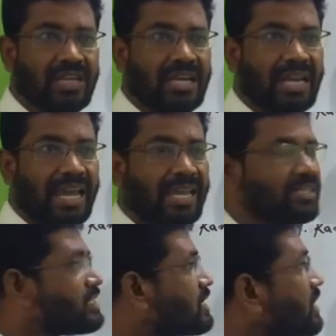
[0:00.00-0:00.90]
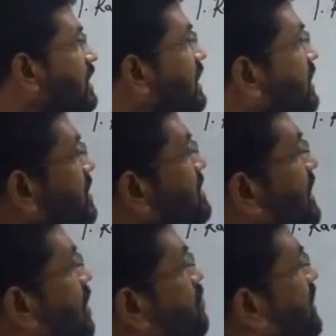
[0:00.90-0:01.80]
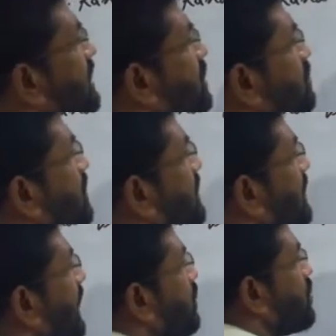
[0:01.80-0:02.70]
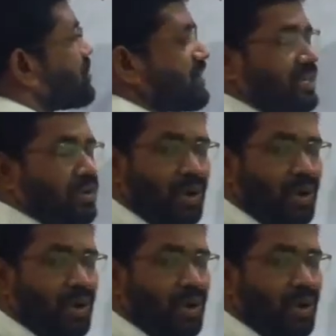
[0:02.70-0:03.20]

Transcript: And the subject of the tag question